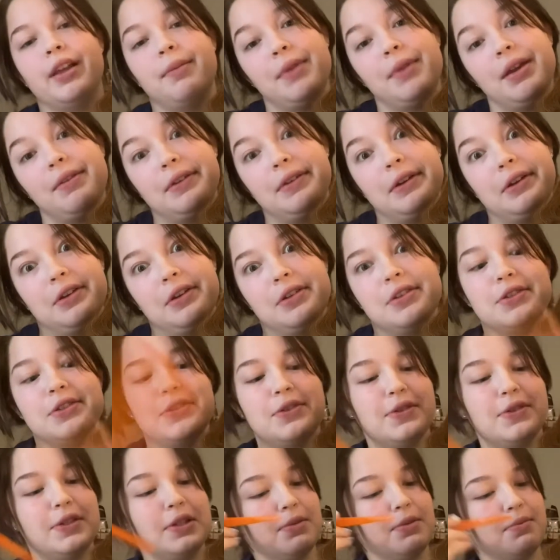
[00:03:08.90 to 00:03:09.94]
fingers,
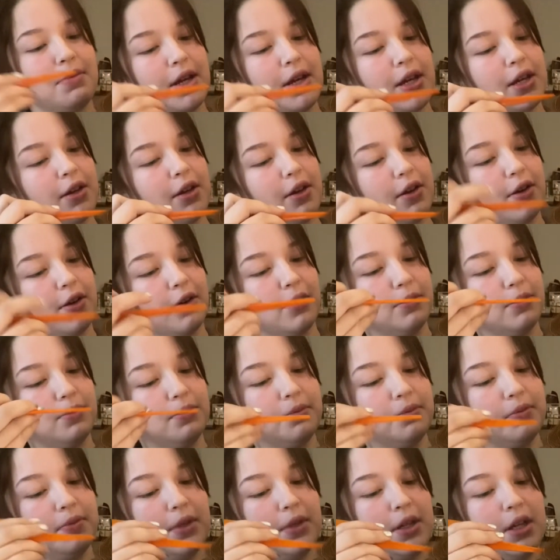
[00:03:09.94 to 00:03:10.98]
using my comb,
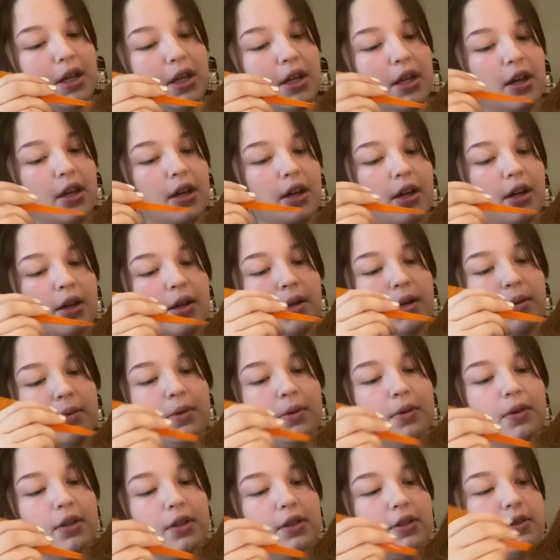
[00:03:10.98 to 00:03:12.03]
I'm
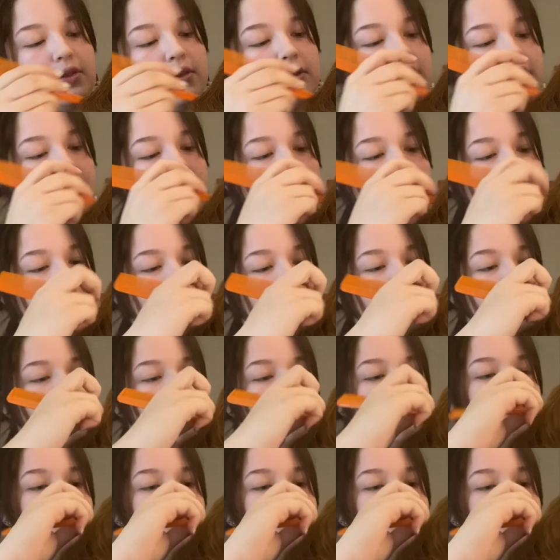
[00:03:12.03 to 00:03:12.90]
going to section off a